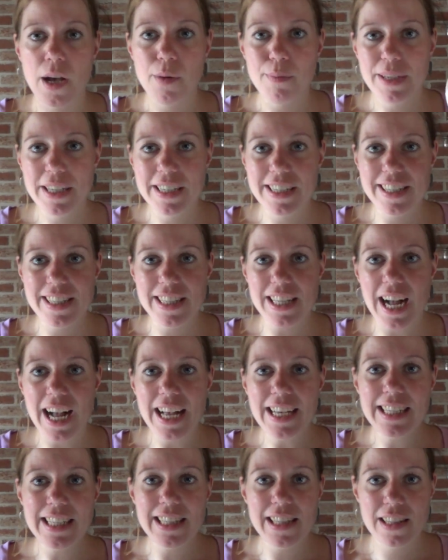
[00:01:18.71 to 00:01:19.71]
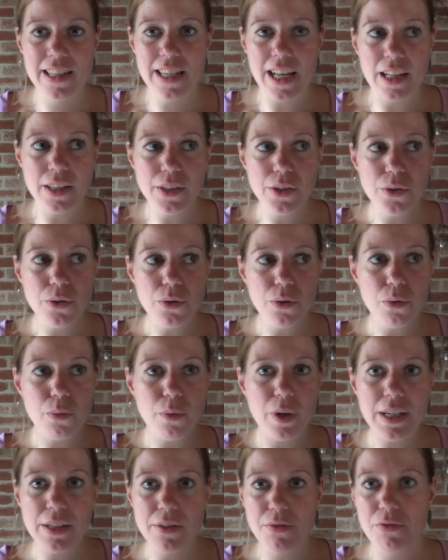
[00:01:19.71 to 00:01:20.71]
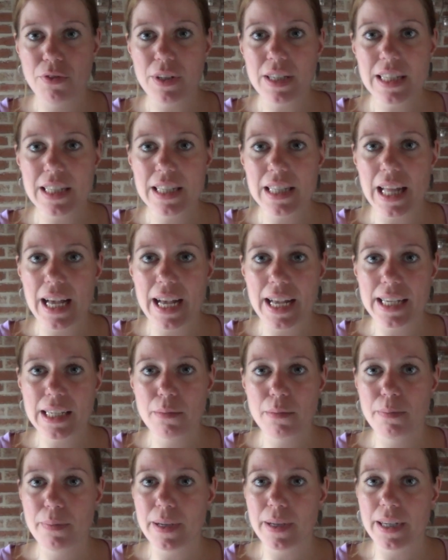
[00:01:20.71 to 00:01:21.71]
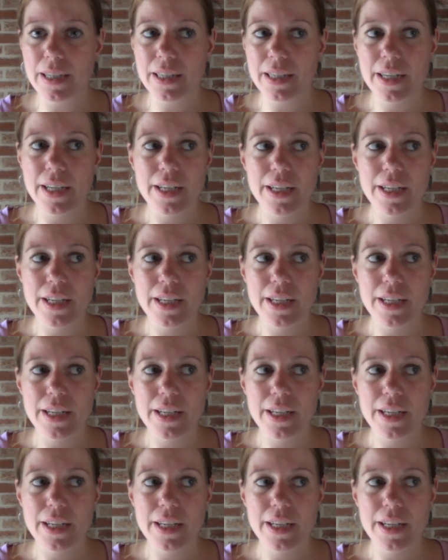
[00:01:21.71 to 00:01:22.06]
Because I can tell you what it feels like, but